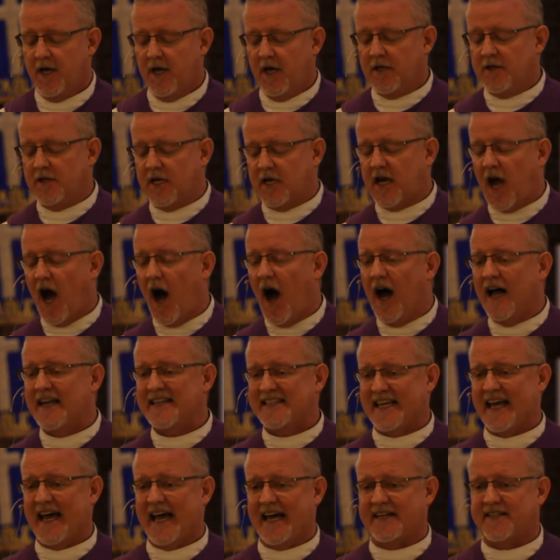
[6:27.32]
The
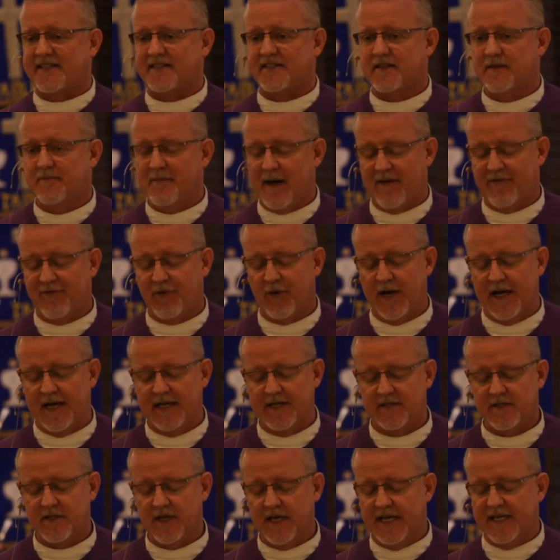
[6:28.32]
context, my
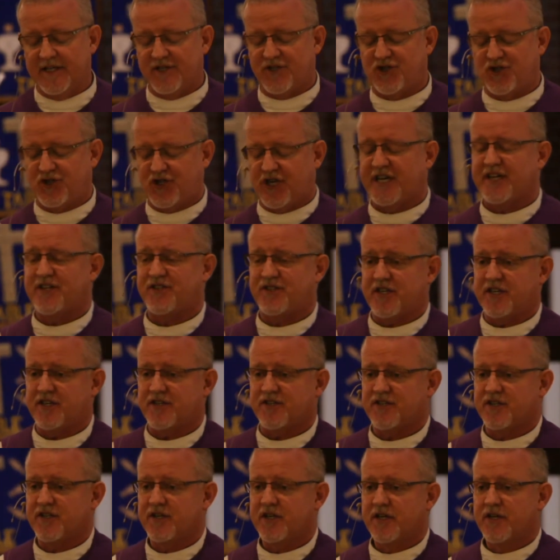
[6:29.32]
friends, is
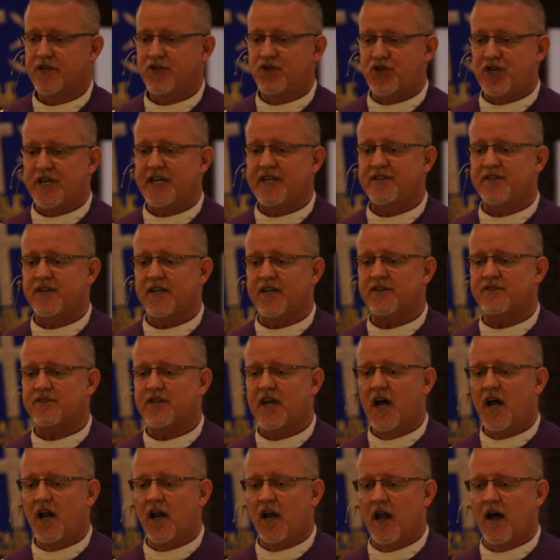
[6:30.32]
Jesus. Jesus
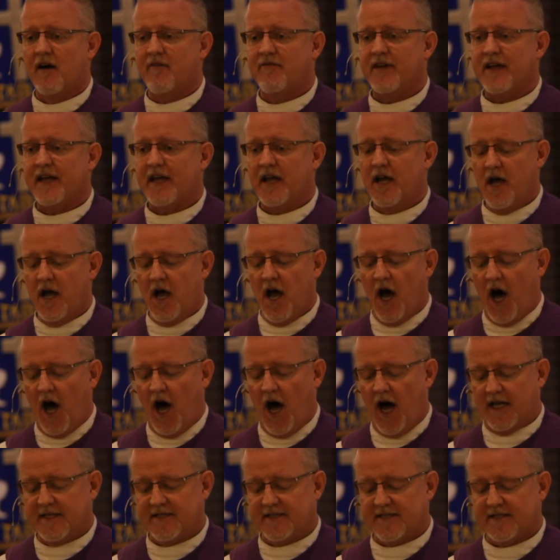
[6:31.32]
loving
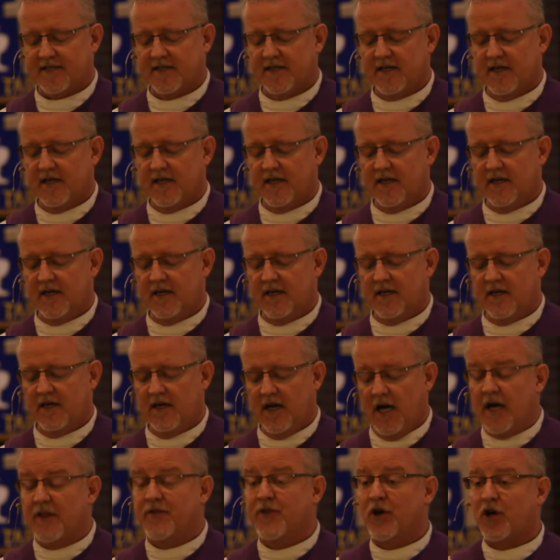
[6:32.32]
us.
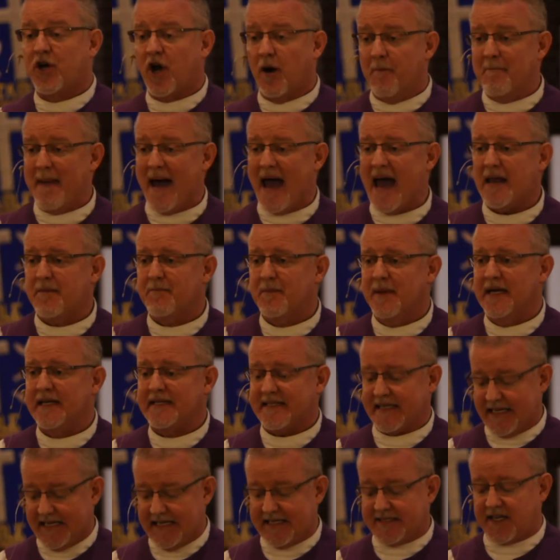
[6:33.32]
The
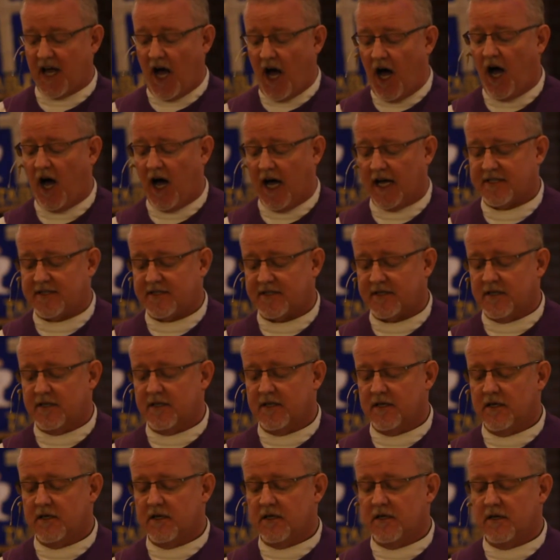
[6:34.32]
commandment is us,
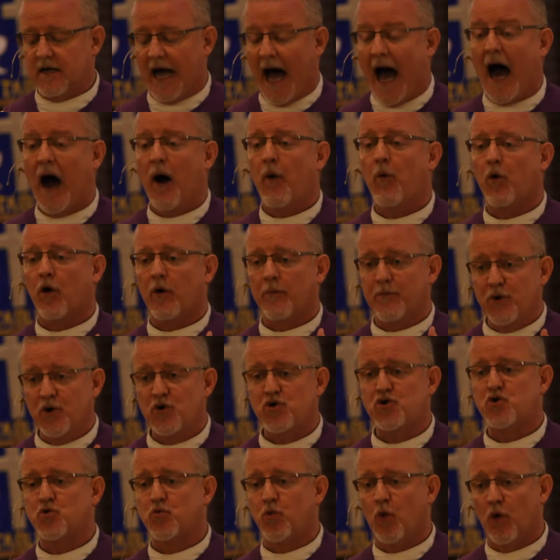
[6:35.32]
our
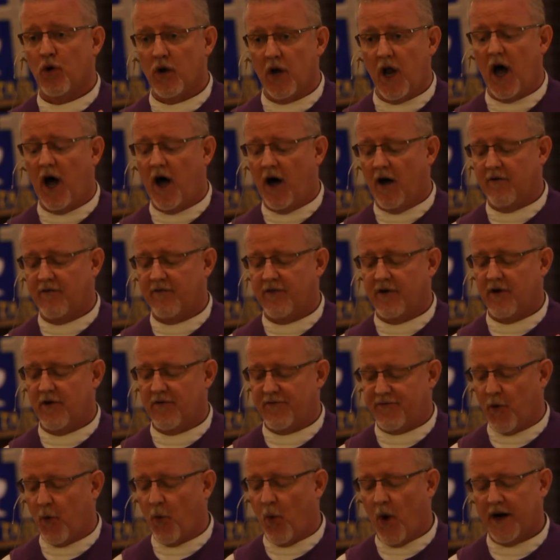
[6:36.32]
mutual love
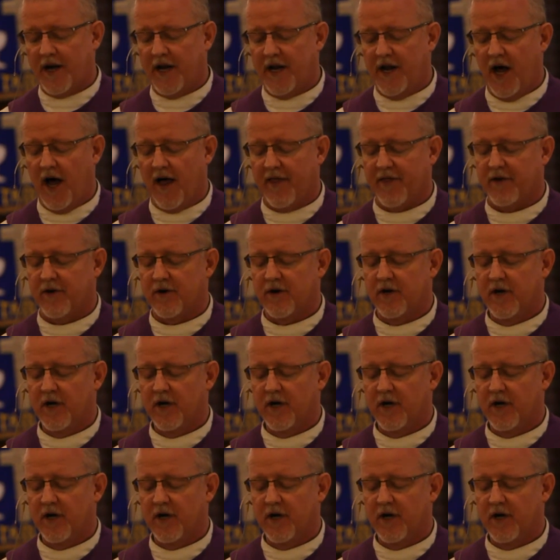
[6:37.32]
for one another.